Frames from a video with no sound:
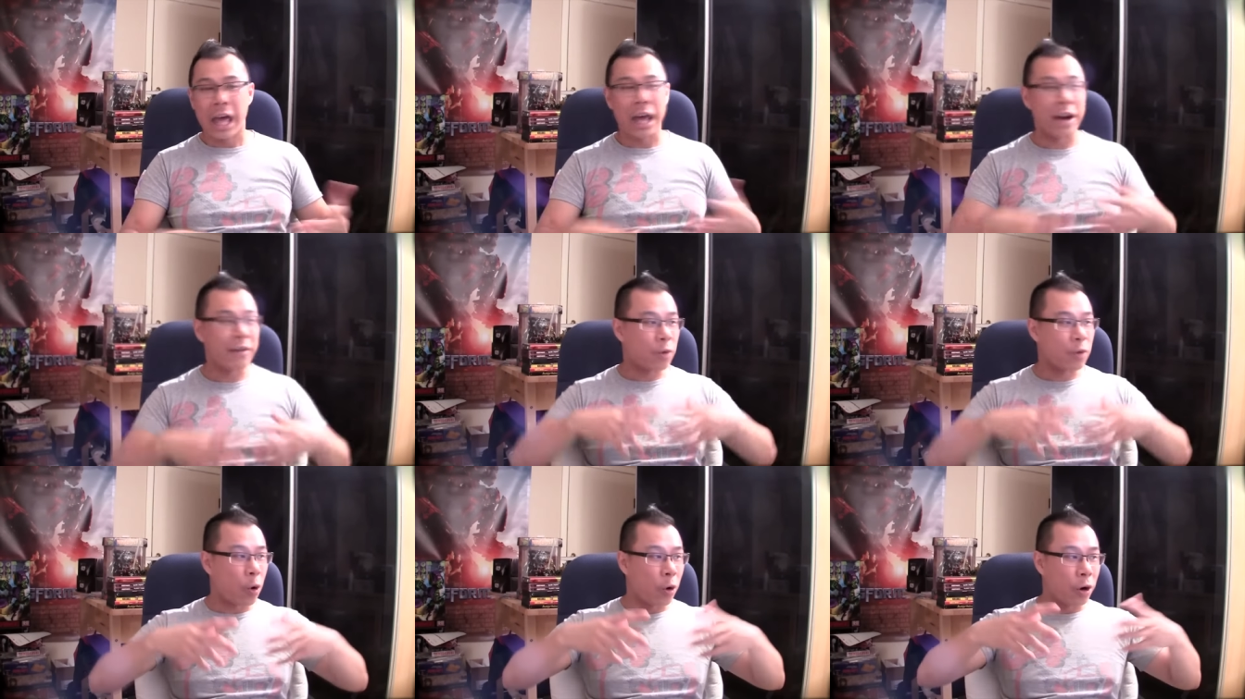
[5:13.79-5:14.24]

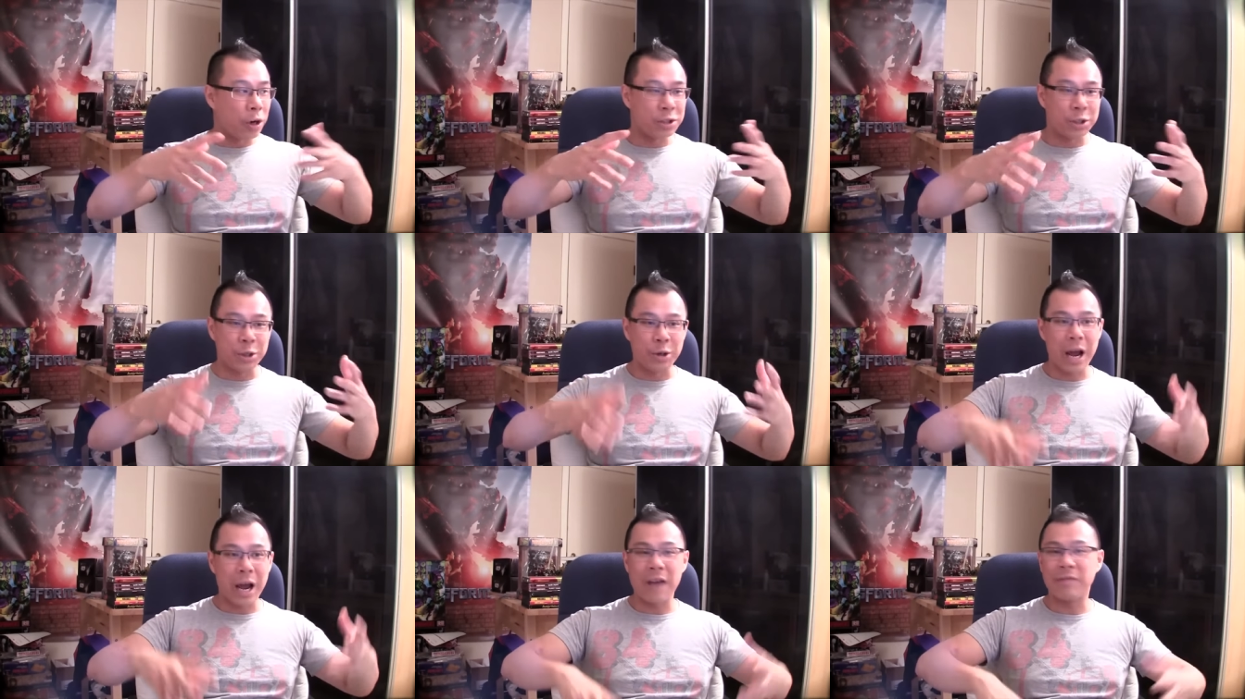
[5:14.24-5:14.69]
And of
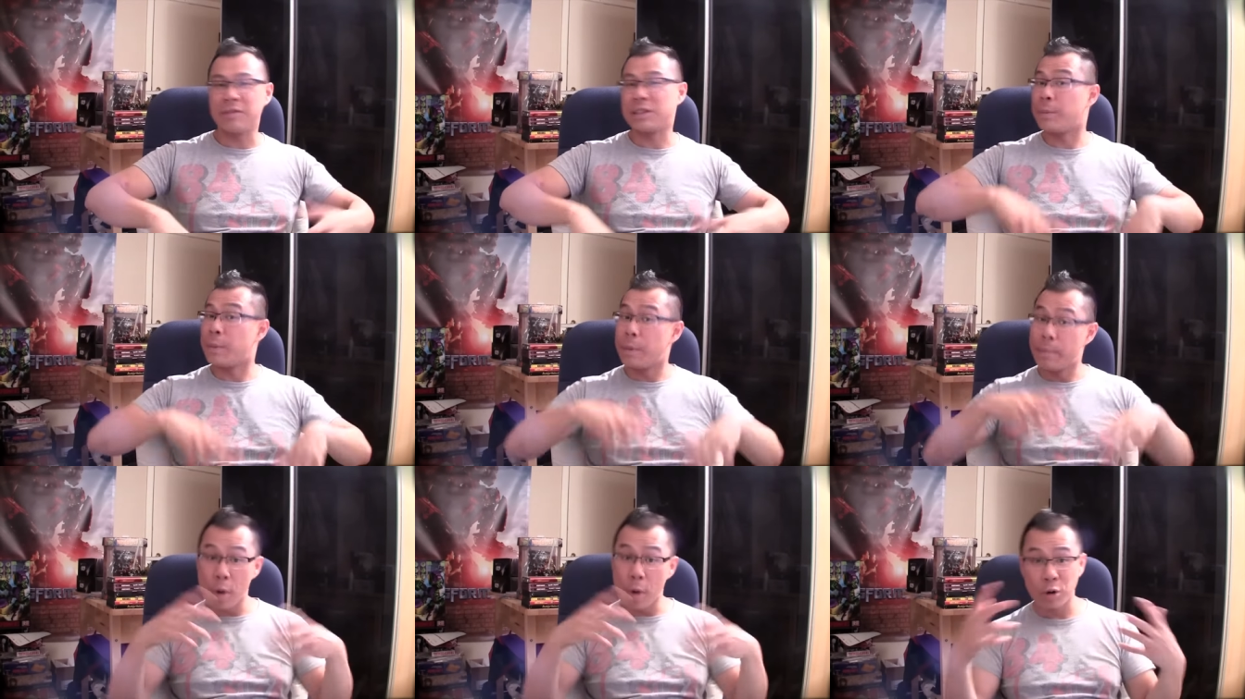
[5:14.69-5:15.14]
course, you have
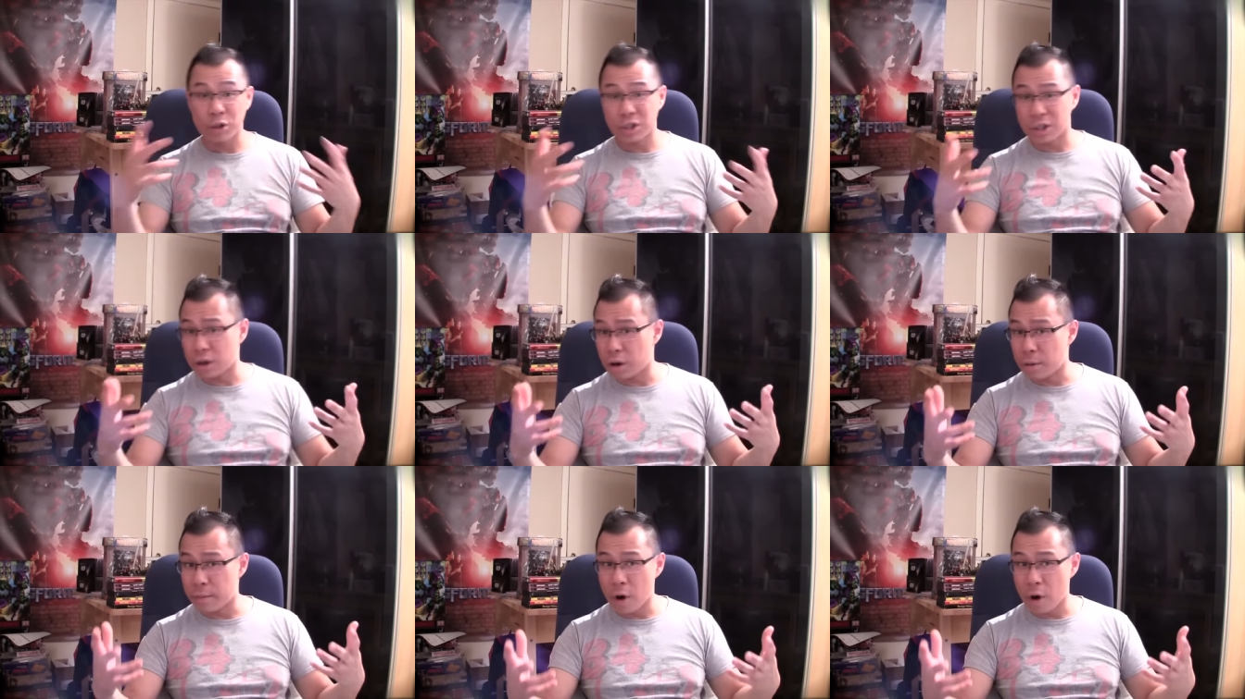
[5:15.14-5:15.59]
some
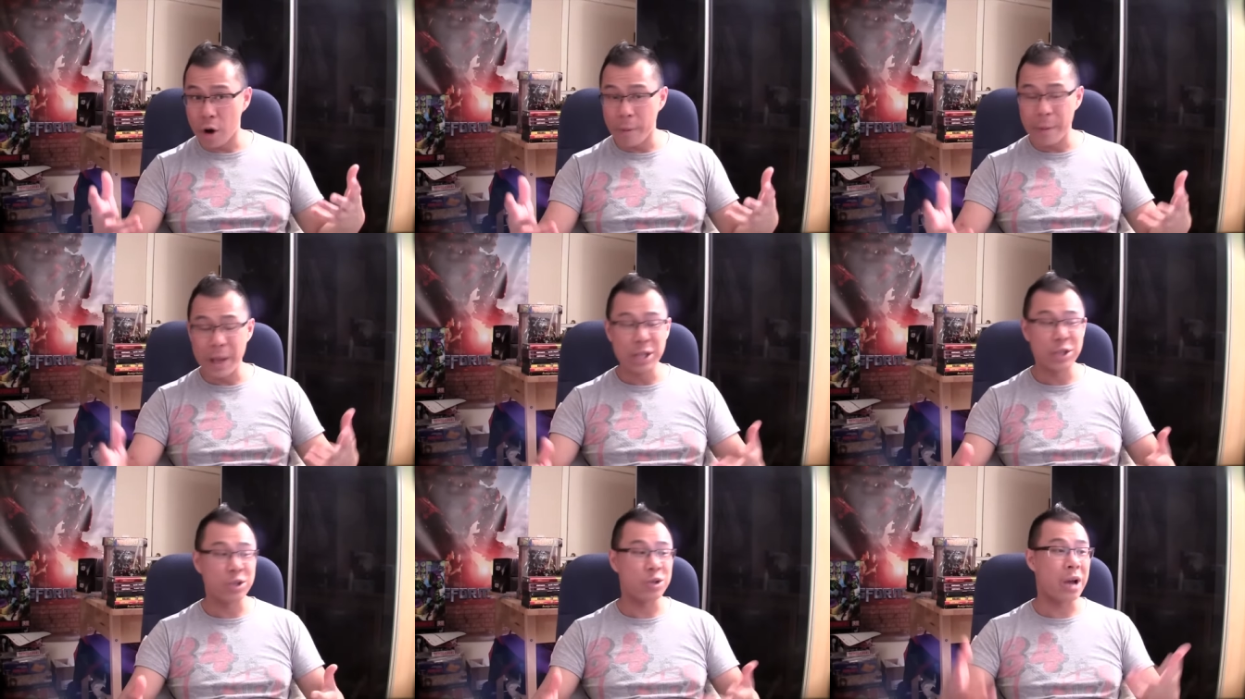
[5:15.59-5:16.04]
emotional
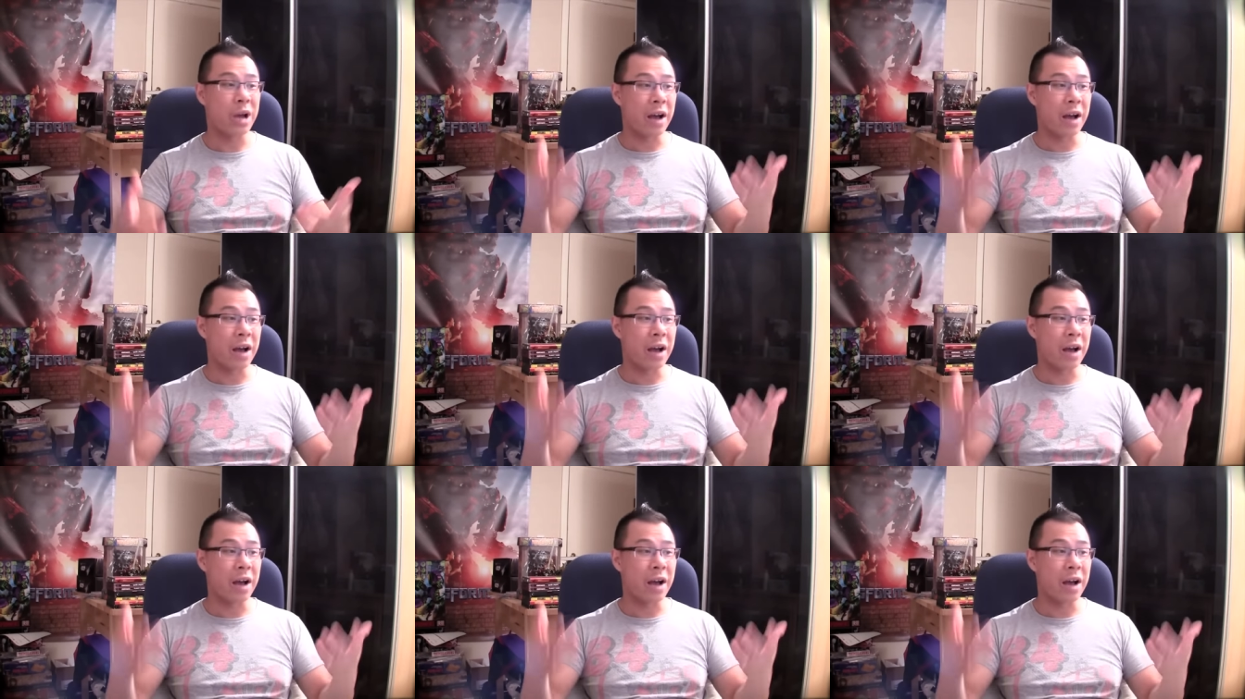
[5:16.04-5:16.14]
moments,